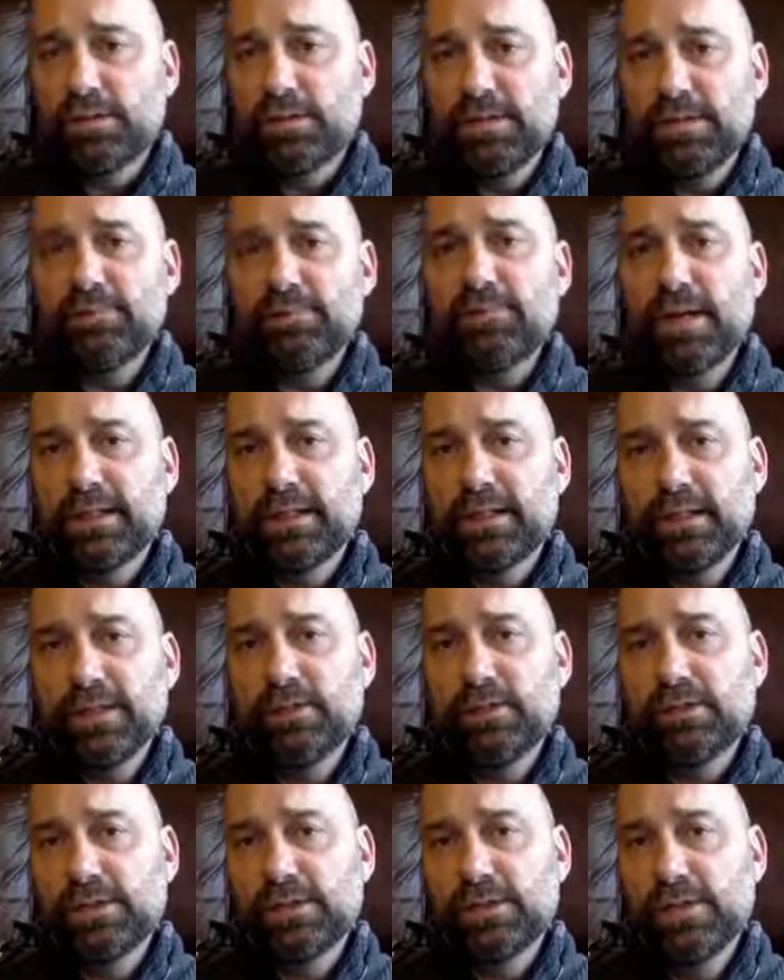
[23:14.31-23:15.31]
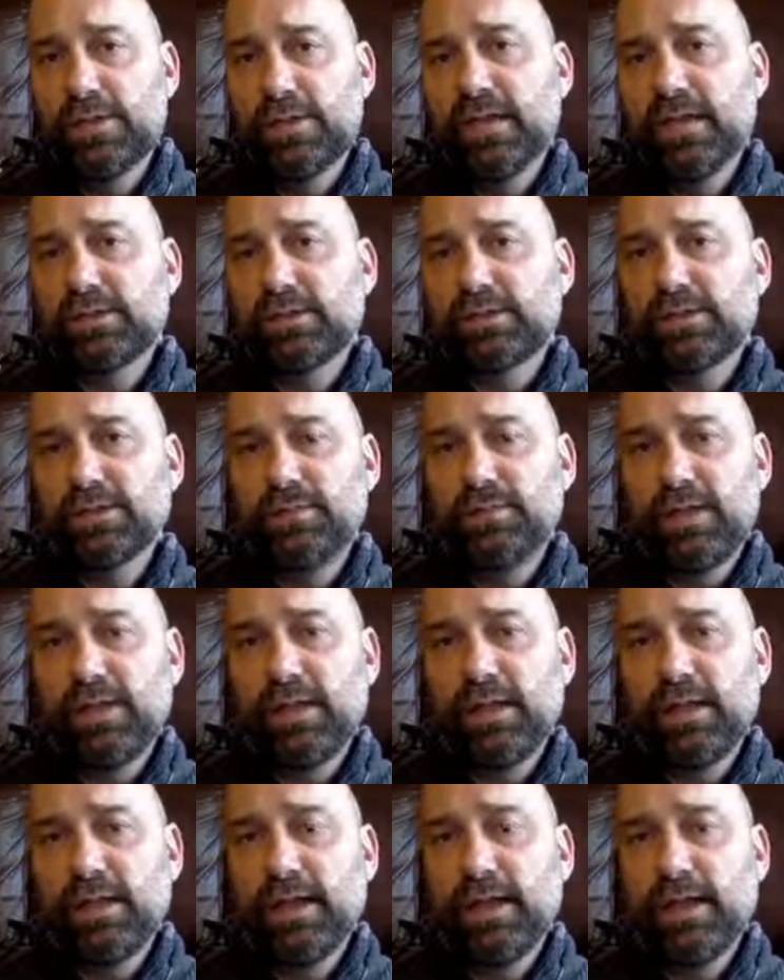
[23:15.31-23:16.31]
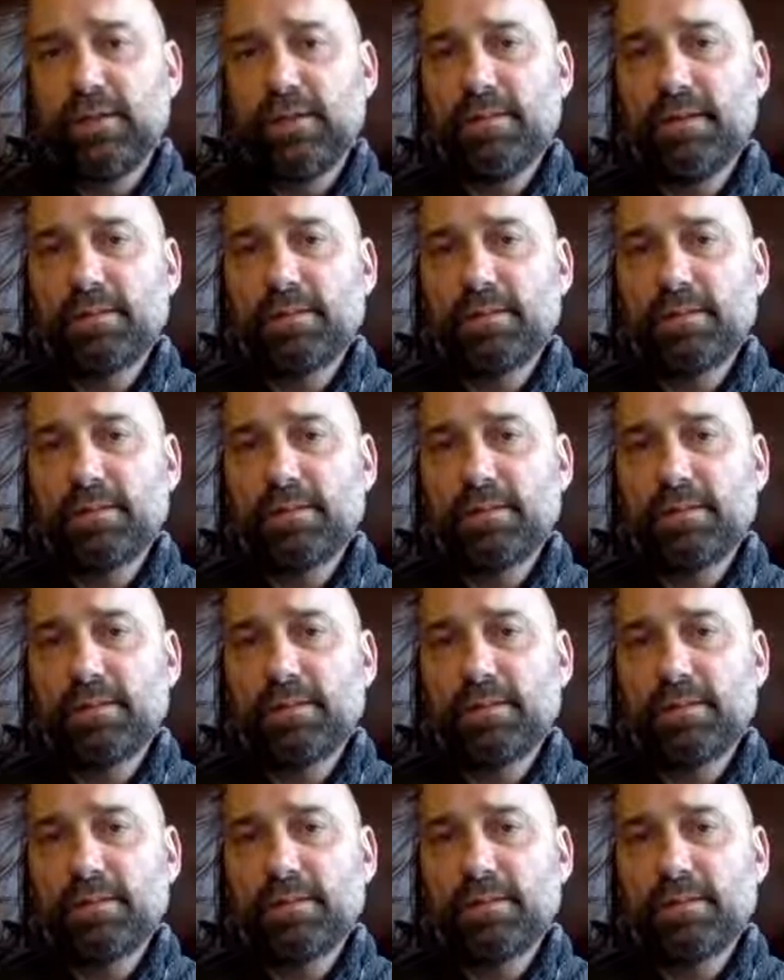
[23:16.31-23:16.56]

gym buddy who turned out to be um,